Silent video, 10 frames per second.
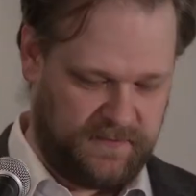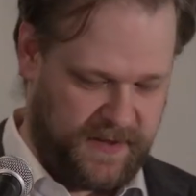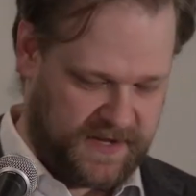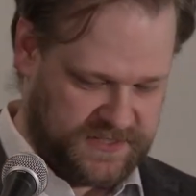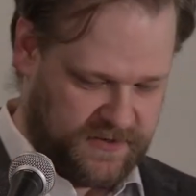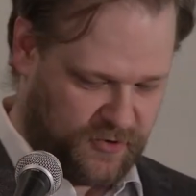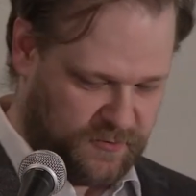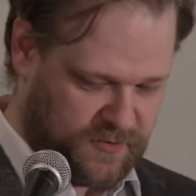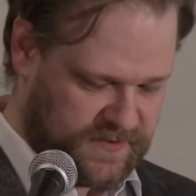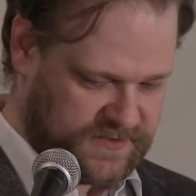over the past year,
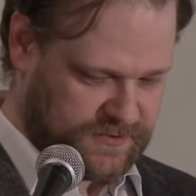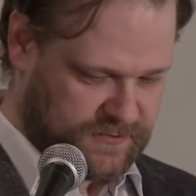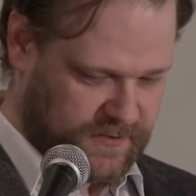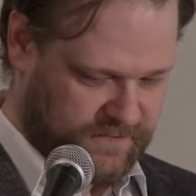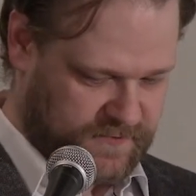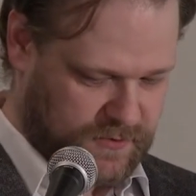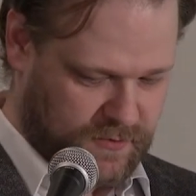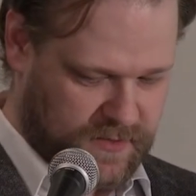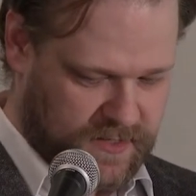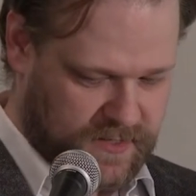grouped them into a few